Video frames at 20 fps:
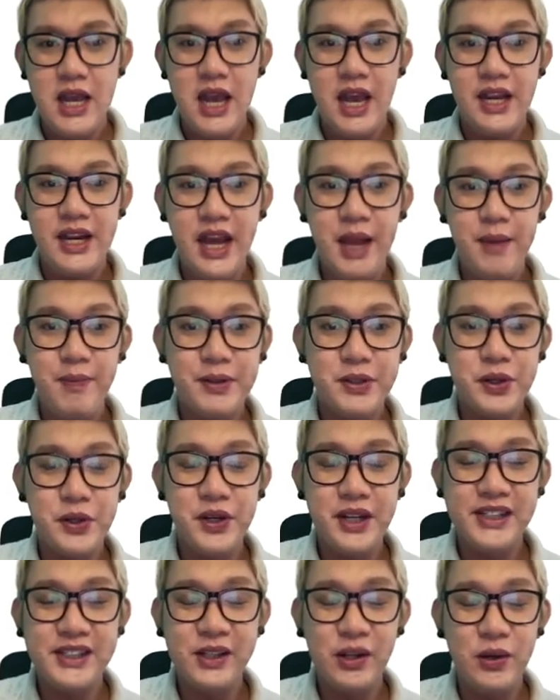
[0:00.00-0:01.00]
And
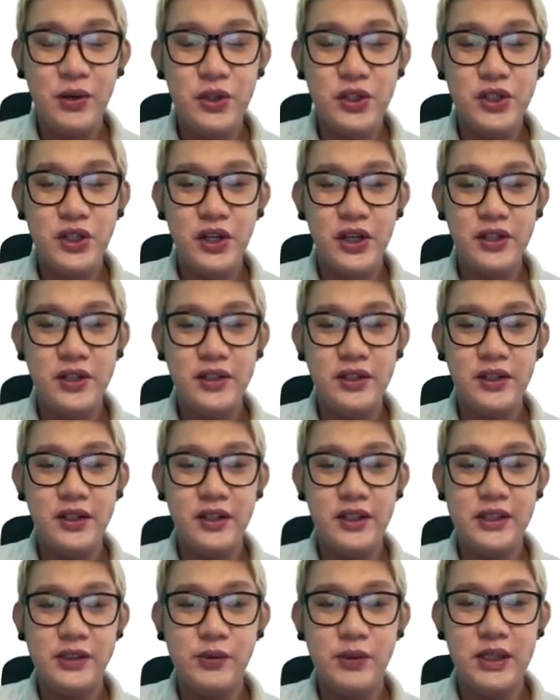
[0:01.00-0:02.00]
hypotonic solution
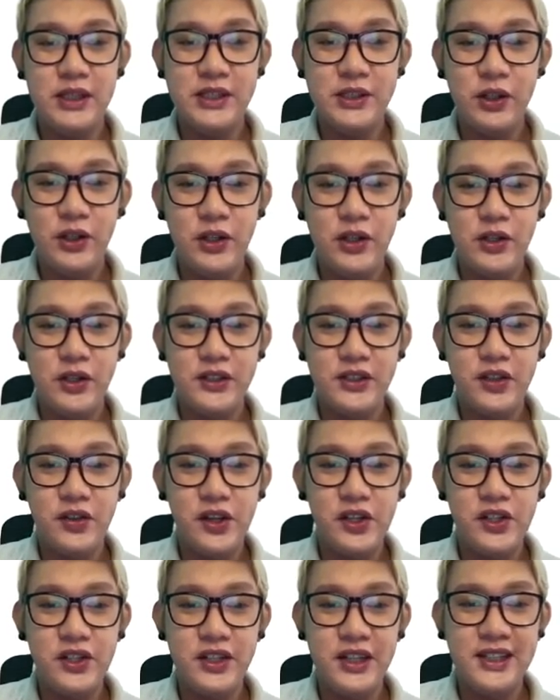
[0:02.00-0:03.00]
is when the solute
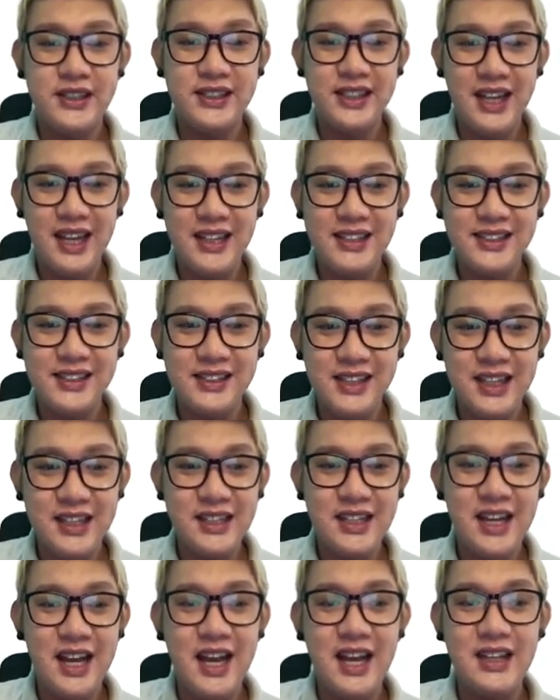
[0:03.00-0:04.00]
concentration is less
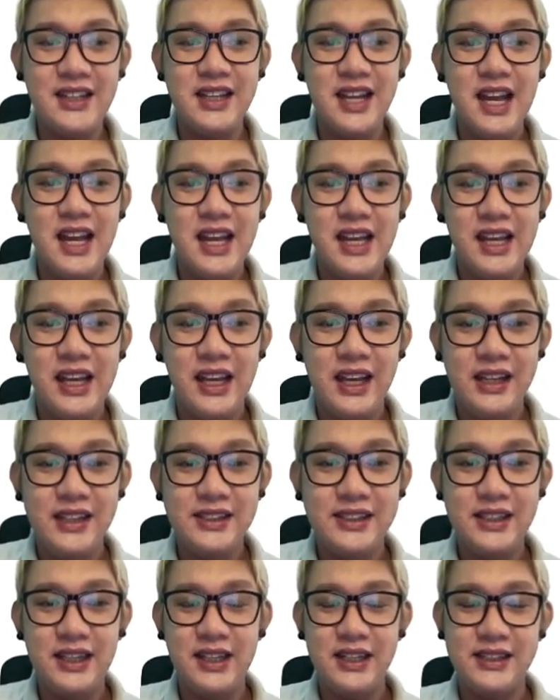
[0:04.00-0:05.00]
than that
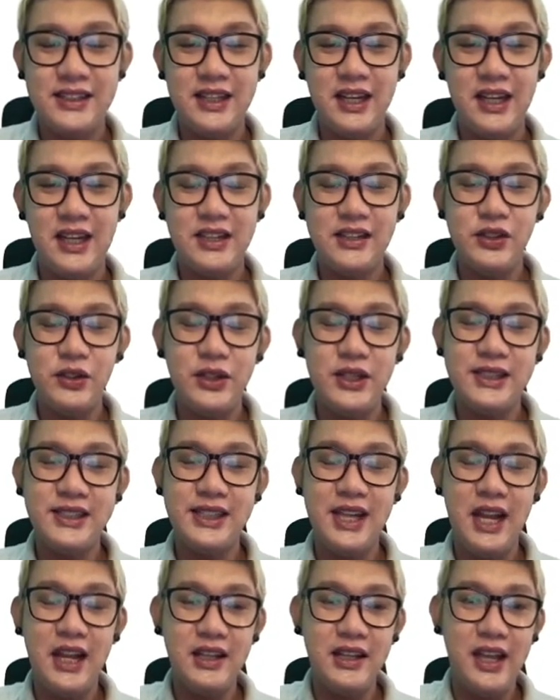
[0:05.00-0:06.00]
inside the cell, and so the
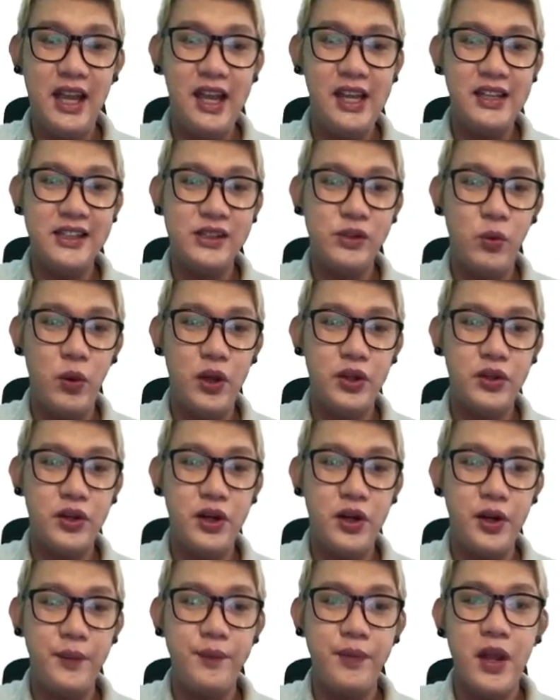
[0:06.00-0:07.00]
cell gains
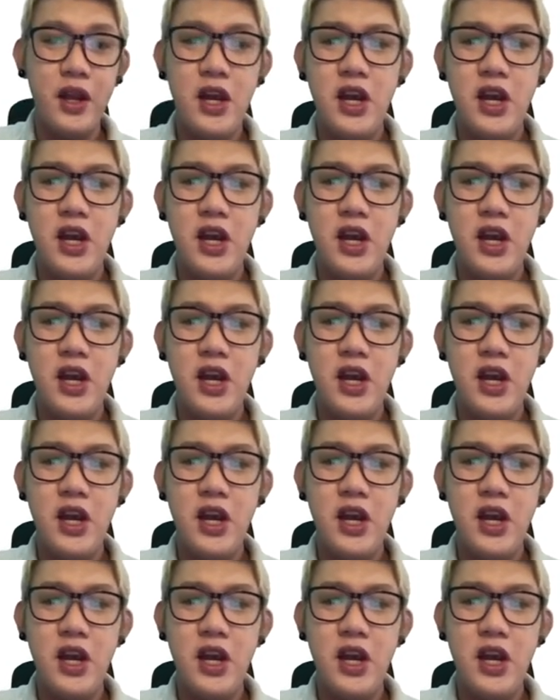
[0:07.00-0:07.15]
water.